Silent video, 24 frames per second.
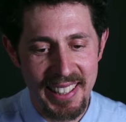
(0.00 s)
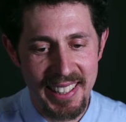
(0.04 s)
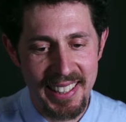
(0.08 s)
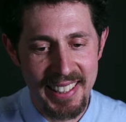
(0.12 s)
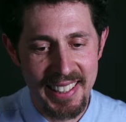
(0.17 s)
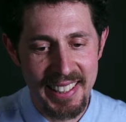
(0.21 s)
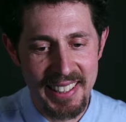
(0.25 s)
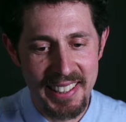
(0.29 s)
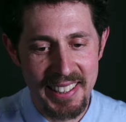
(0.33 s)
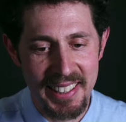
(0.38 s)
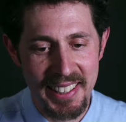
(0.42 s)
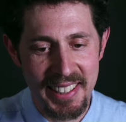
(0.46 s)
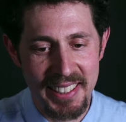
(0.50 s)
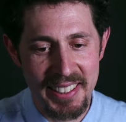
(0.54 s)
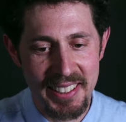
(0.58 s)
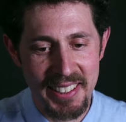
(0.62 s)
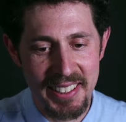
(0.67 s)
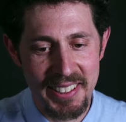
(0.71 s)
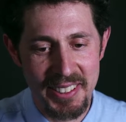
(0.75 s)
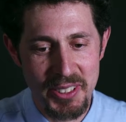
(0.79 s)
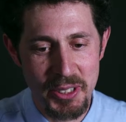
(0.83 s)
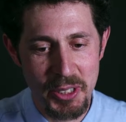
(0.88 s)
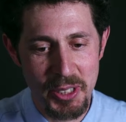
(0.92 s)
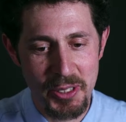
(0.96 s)

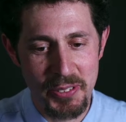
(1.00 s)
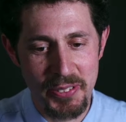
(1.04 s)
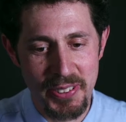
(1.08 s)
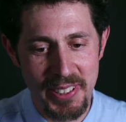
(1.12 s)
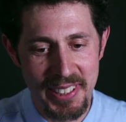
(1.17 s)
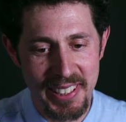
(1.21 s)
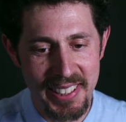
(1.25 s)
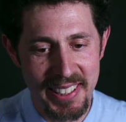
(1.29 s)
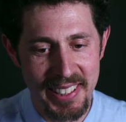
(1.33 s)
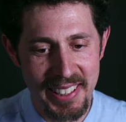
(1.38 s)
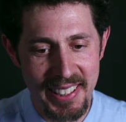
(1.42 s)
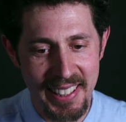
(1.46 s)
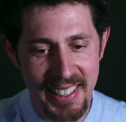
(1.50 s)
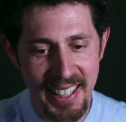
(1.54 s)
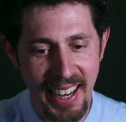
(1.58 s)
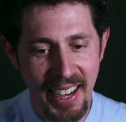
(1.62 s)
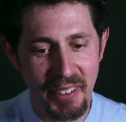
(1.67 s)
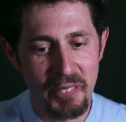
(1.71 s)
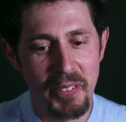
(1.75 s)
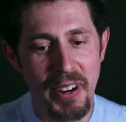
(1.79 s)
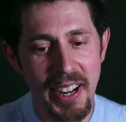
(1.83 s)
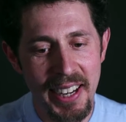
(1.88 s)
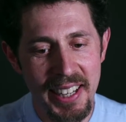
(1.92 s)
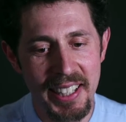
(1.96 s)
in sort of an
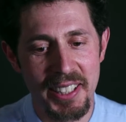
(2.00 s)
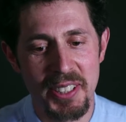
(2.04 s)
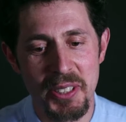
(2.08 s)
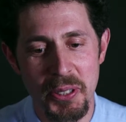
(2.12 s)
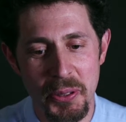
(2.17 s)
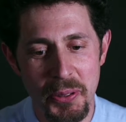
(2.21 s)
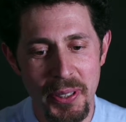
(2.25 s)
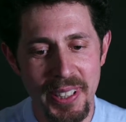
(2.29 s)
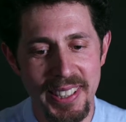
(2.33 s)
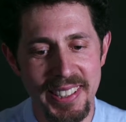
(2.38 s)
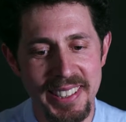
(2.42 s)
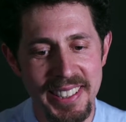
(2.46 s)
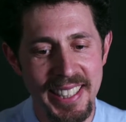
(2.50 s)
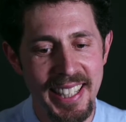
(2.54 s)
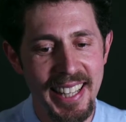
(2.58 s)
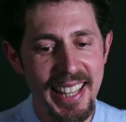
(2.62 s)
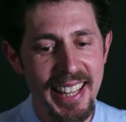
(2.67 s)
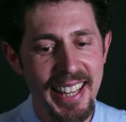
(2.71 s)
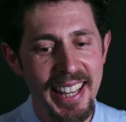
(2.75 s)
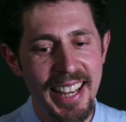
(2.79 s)
ironic twist,